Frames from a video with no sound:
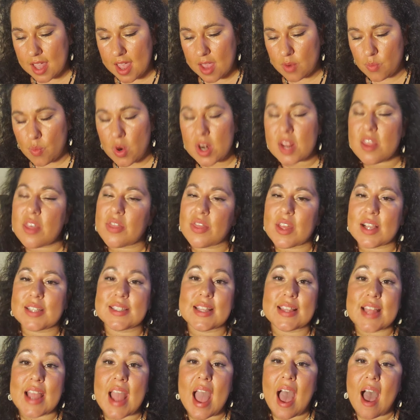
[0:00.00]
and one of the things
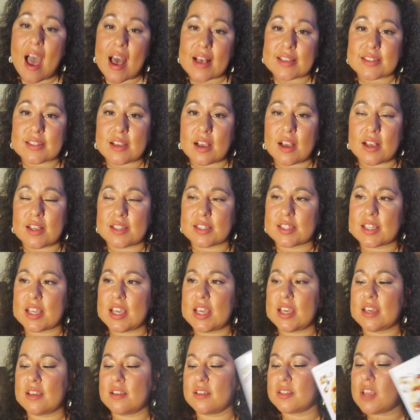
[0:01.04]
that they ask us
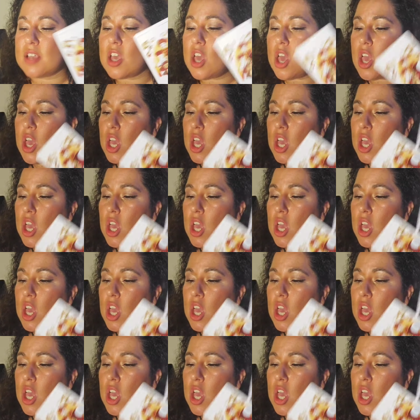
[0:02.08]
is,